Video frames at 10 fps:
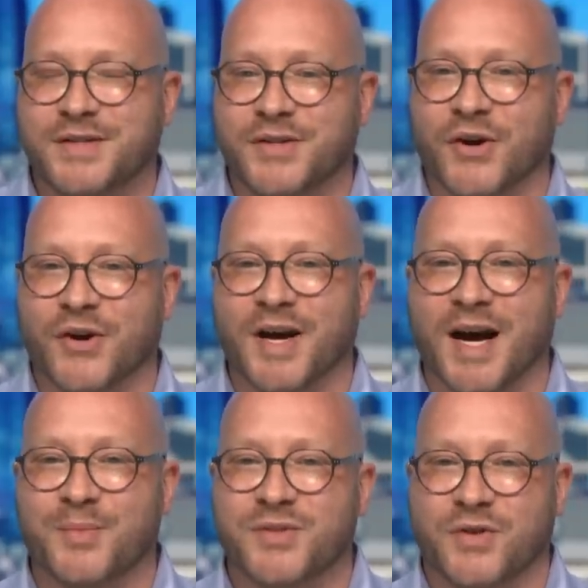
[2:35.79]
So
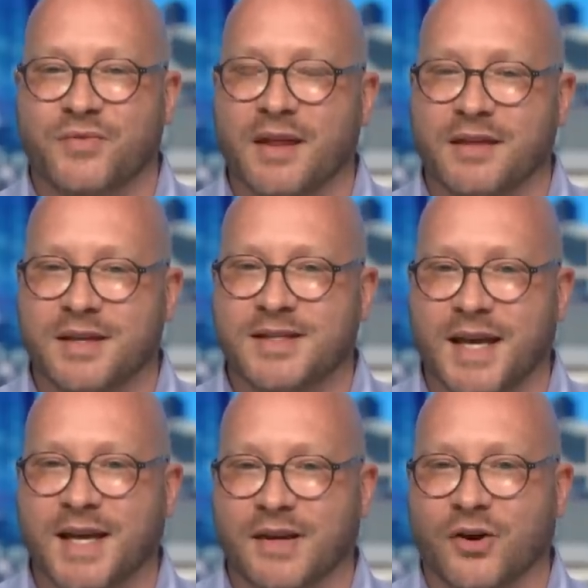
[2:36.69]
um, so rather than
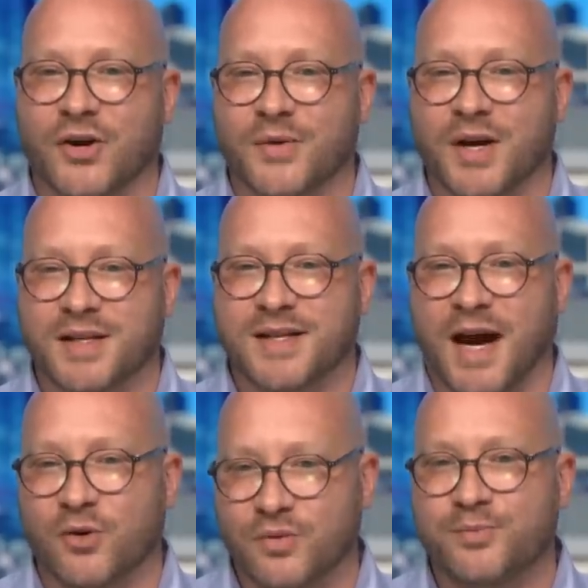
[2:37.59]
seeking it on a, a
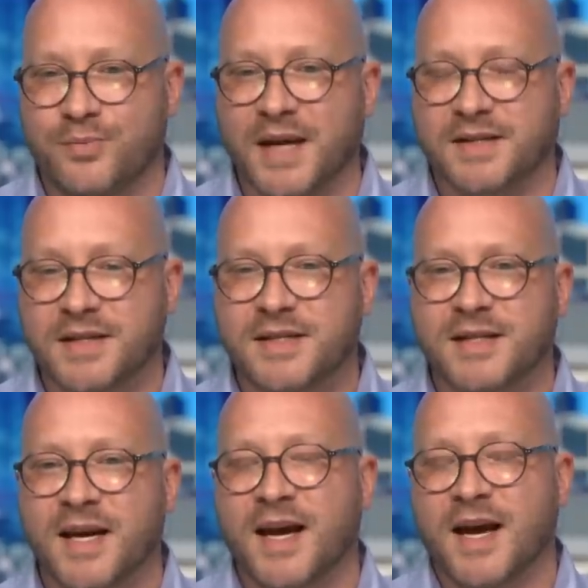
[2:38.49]
scale basis,